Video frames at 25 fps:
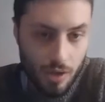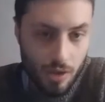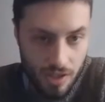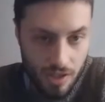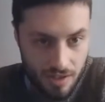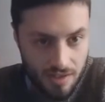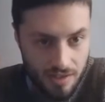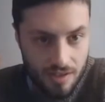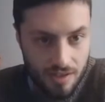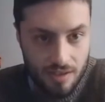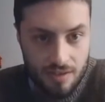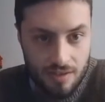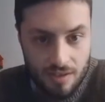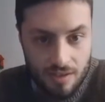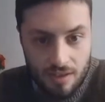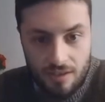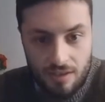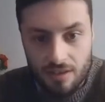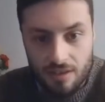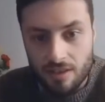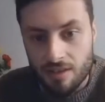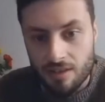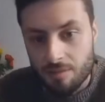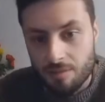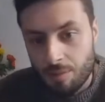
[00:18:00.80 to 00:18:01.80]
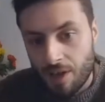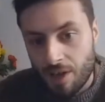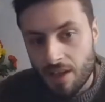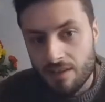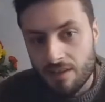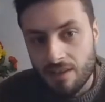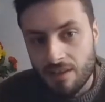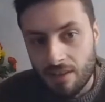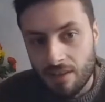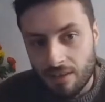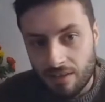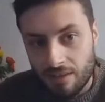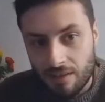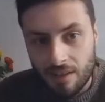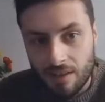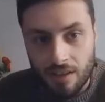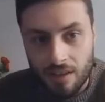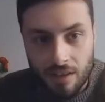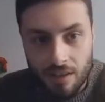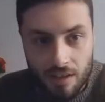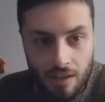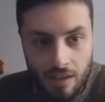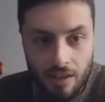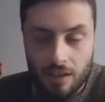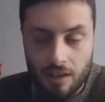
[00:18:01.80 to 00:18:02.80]
for instance, that is present
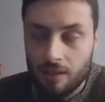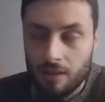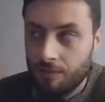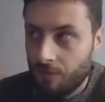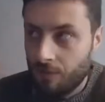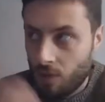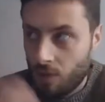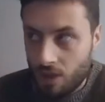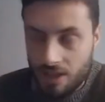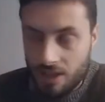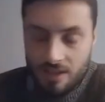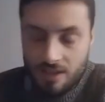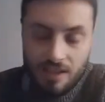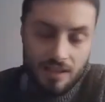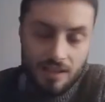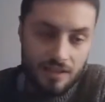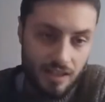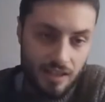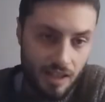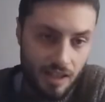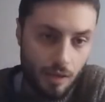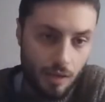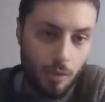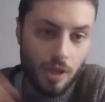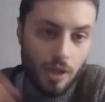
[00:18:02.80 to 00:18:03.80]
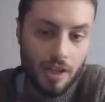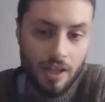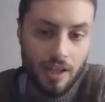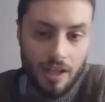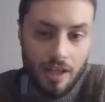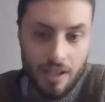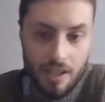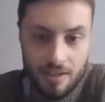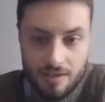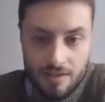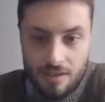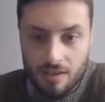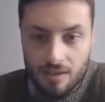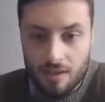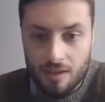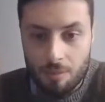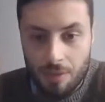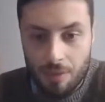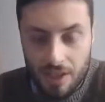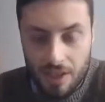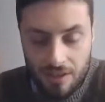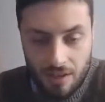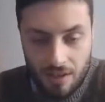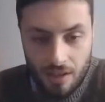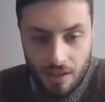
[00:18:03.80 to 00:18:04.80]
in, for instance, in our case, in the
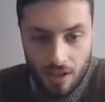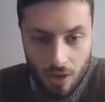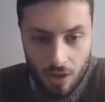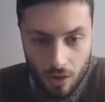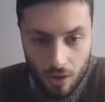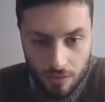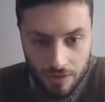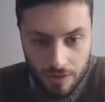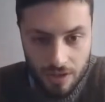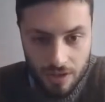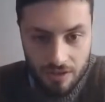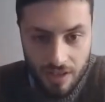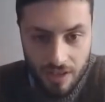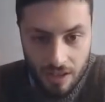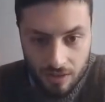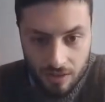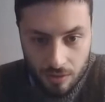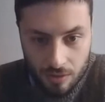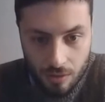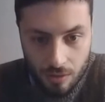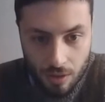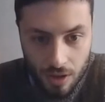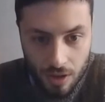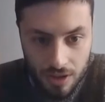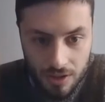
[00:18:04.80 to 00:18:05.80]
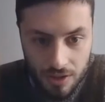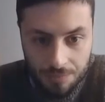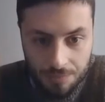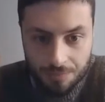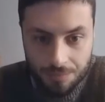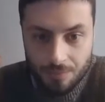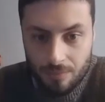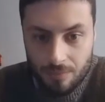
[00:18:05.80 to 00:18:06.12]
patterning of these gastruloids.